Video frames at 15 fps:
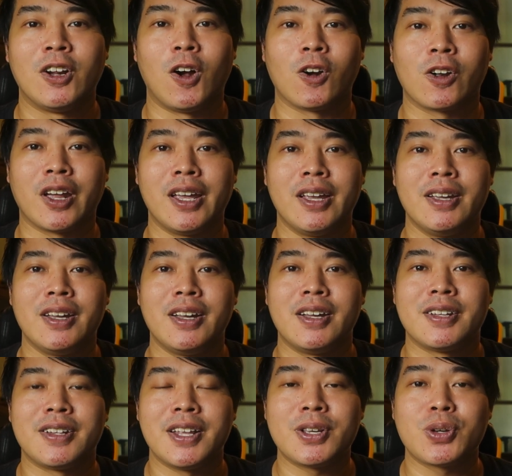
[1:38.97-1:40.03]
Okay,
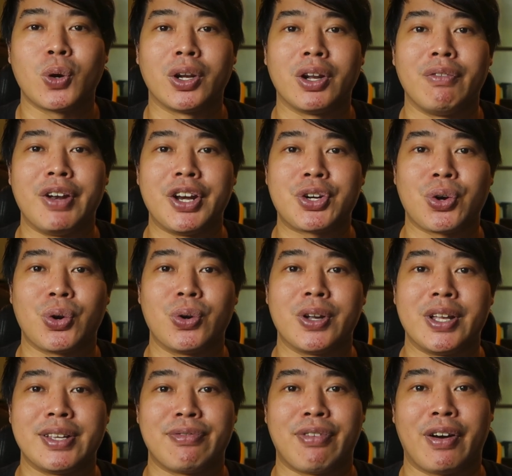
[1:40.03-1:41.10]
this golden ratio
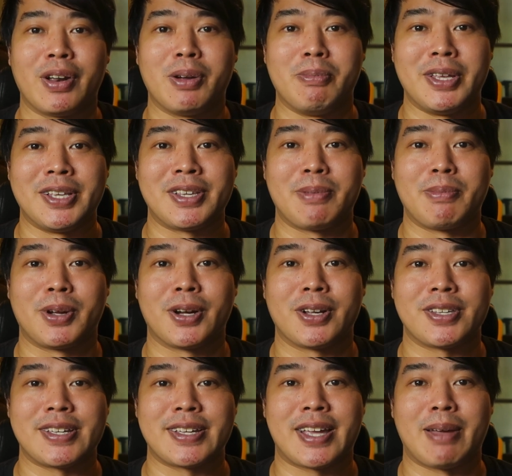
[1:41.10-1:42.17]
is very amazing
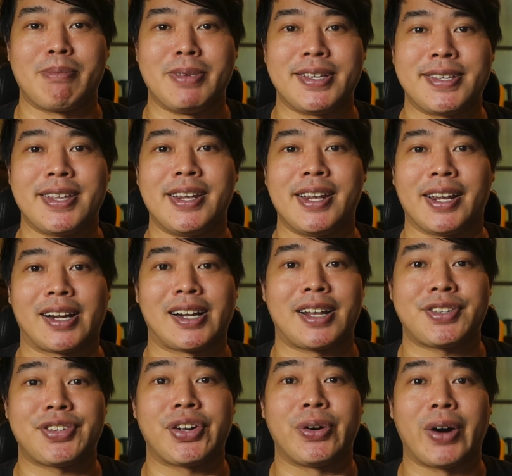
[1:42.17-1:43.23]
because it can be seen in
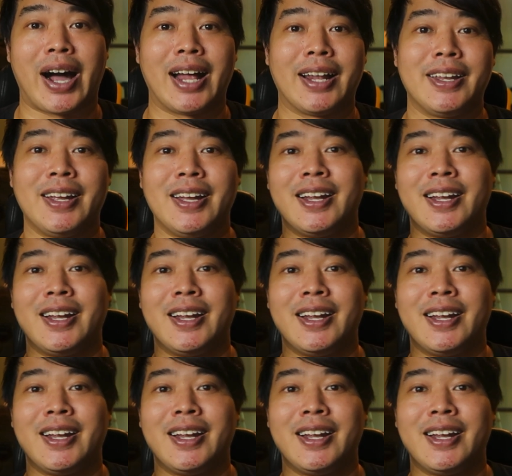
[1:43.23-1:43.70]
classical art